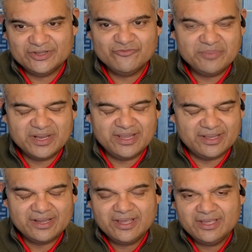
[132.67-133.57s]
And you've been
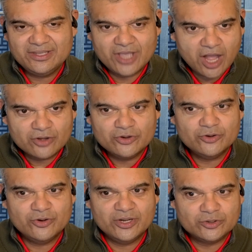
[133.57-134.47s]
at
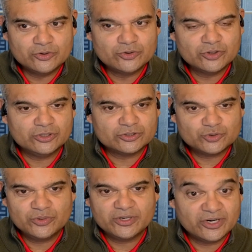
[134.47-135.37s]
Yahoo and Google,
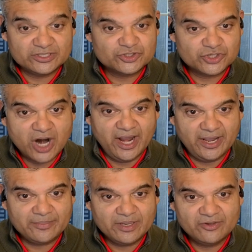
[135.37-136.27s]
Twitter, and
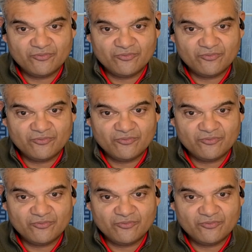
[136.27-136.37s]
Stripe,